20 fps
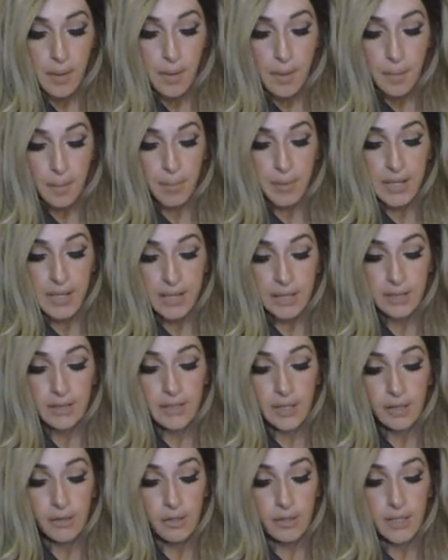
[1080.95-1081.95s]
But he
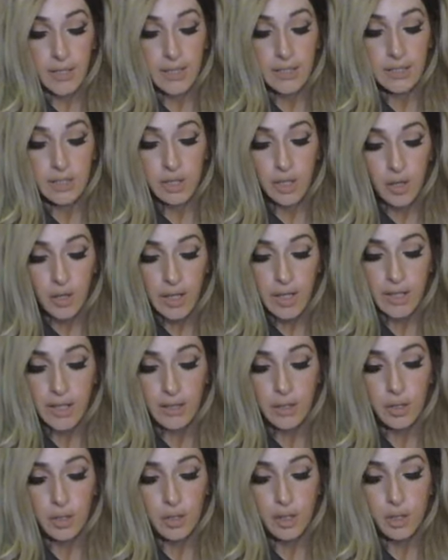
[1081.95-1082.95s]
literally took it
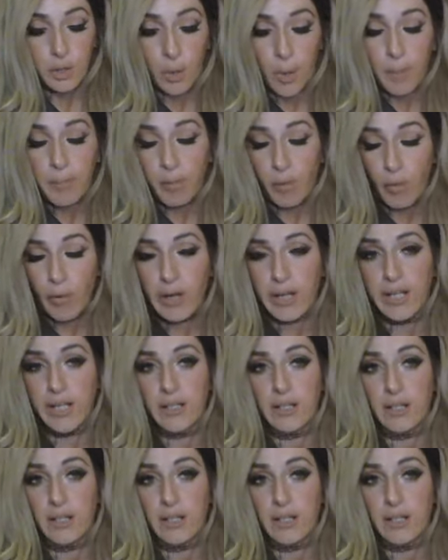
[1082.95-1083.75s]
to a point